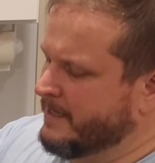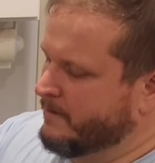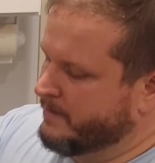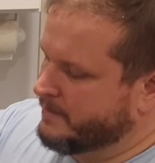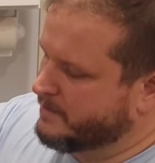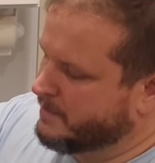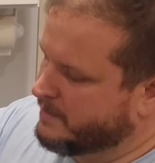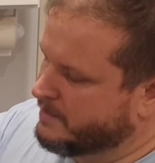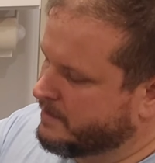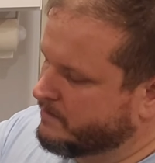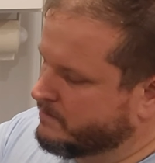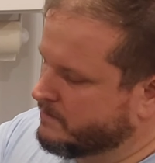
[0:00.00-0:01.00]
Anyways,
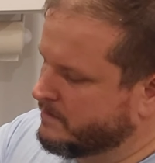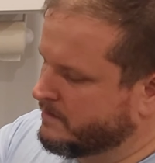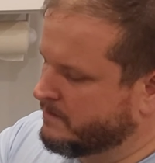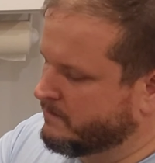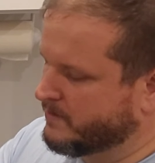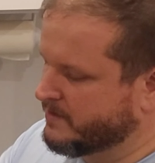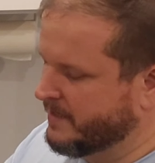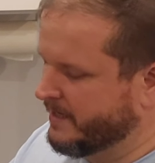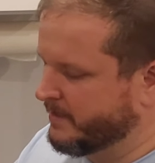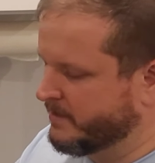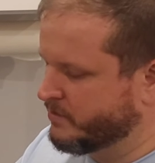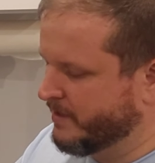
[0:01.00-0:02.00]
so once you
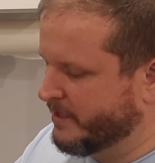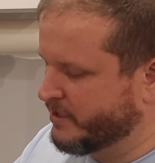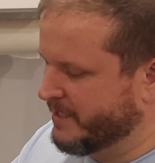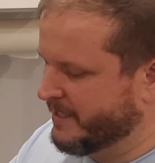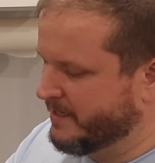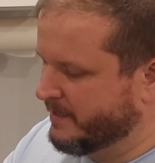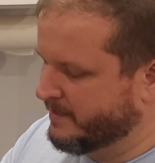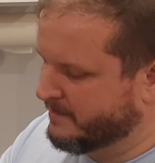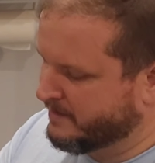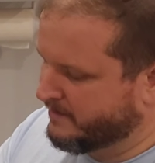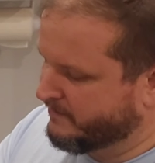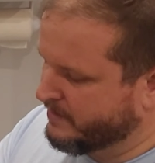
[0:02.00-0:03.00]
got a good dry shake
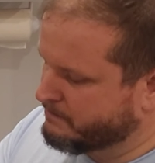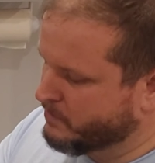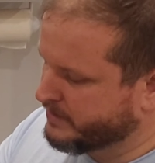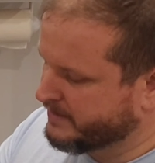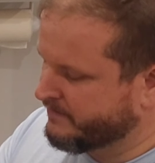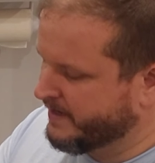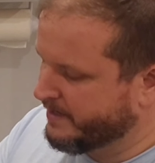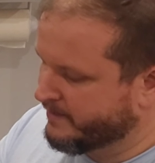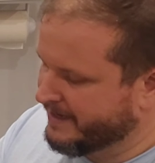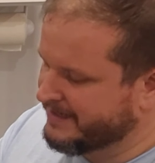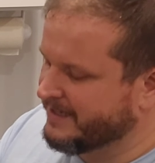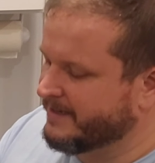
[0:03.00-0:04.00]
on, you've emulsified
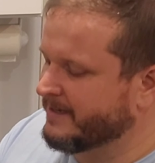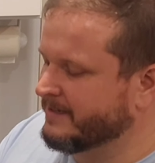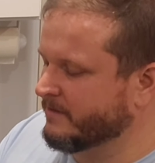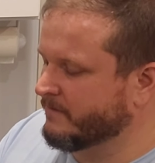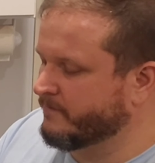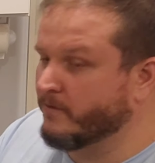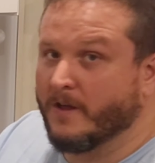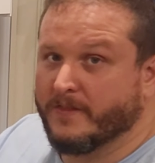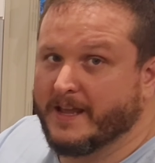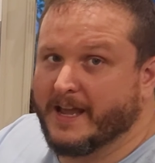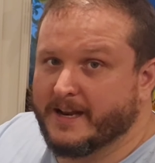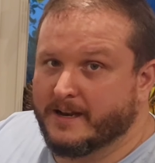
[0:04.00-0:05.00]
your eggs, got a nice little
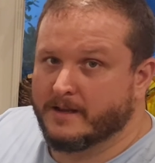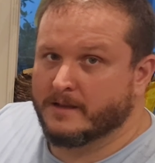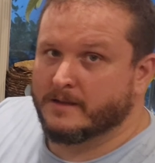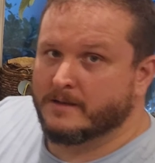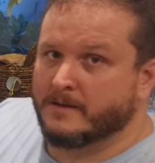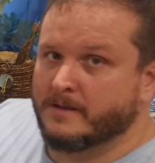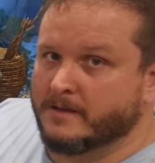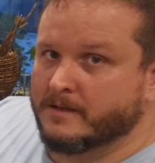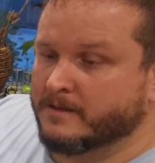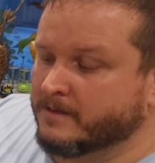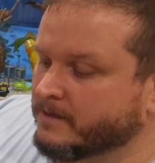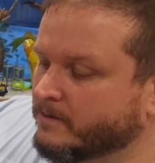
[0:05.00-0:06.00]
frothy head
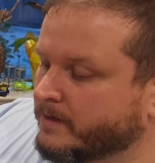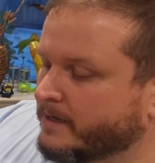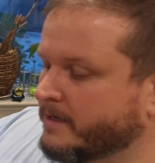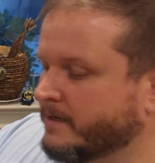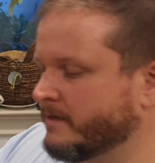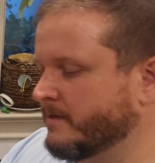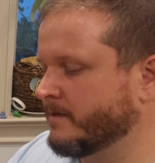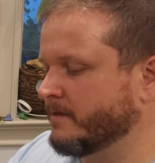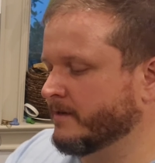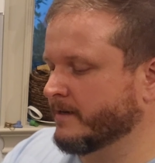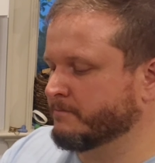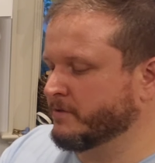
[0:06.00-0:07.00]
going on.
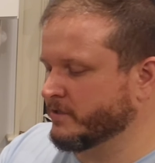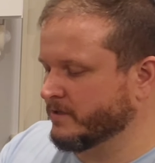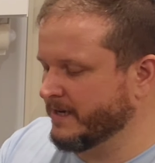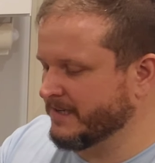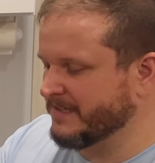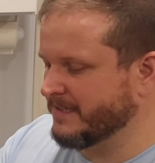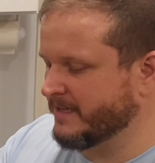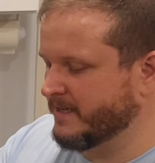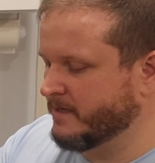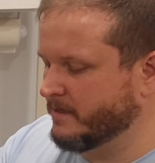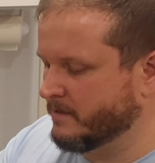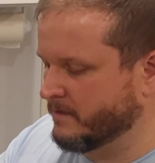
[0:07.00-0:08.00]
You're going to put your ice
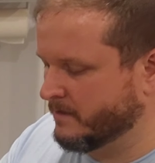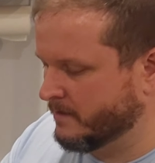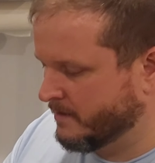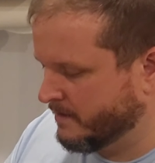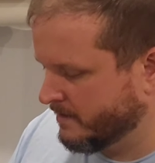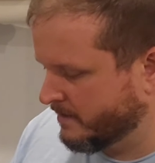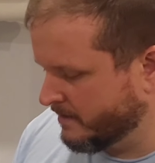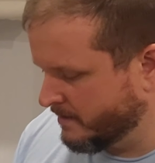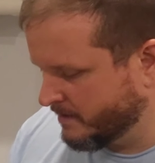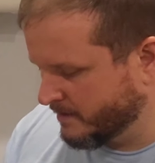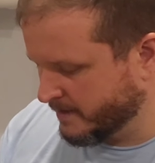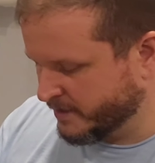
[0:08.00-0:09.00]
in
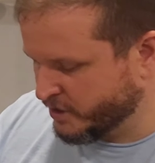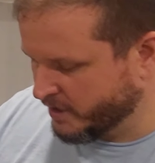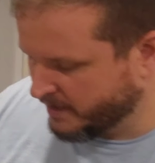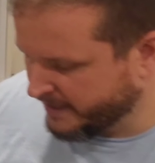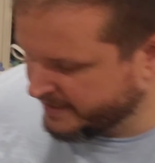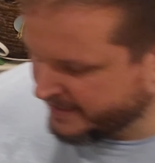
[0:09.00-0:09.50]
to chill